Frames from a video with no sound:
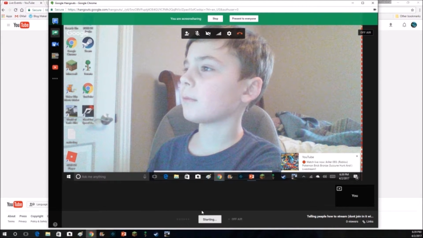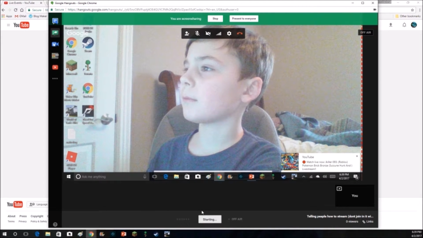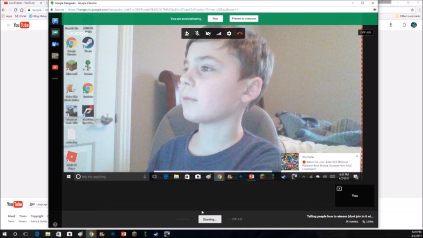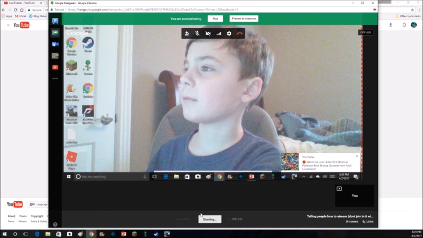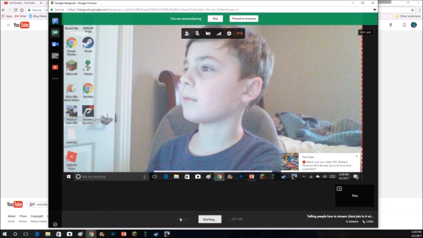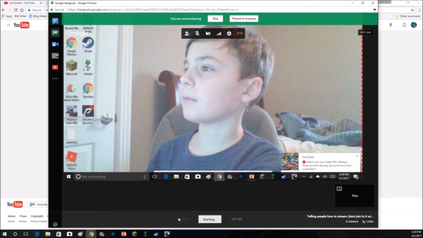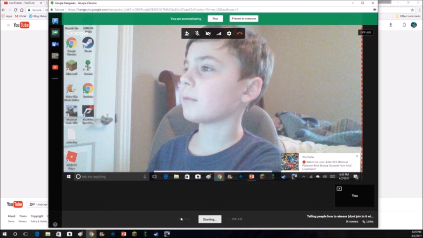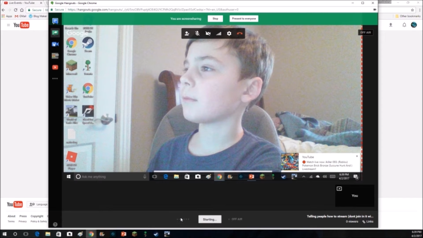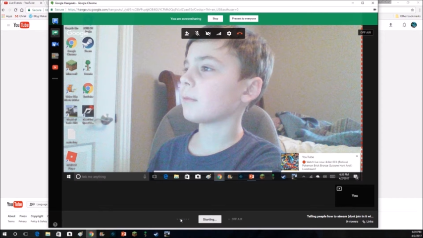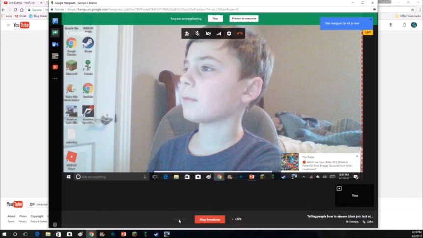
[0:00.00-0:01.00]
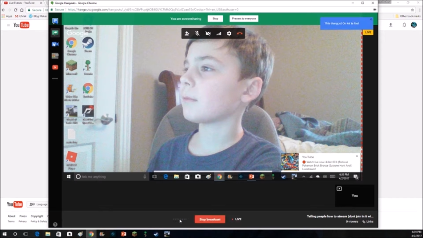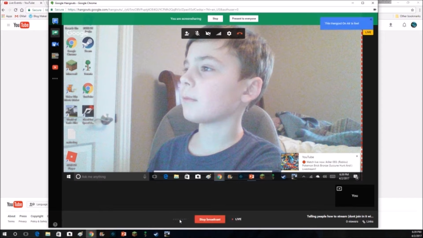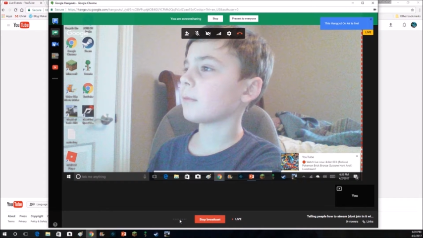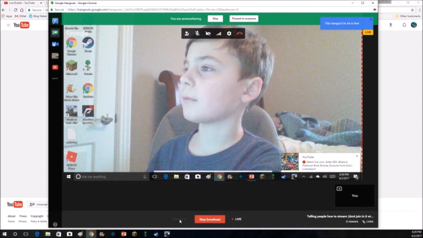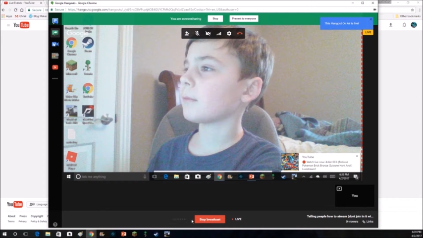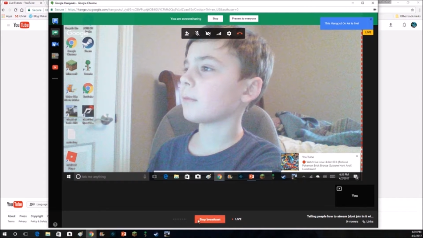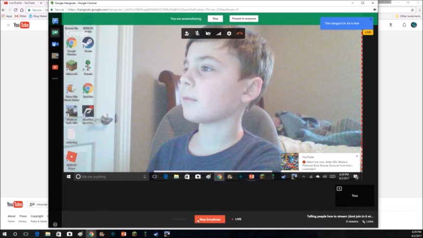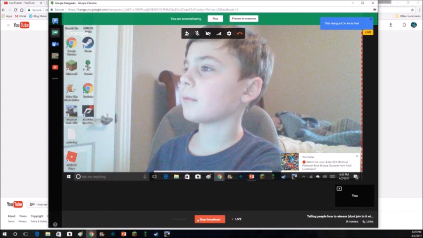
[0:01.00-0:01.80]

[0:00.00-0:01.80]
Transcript: No one is speaking in this clip.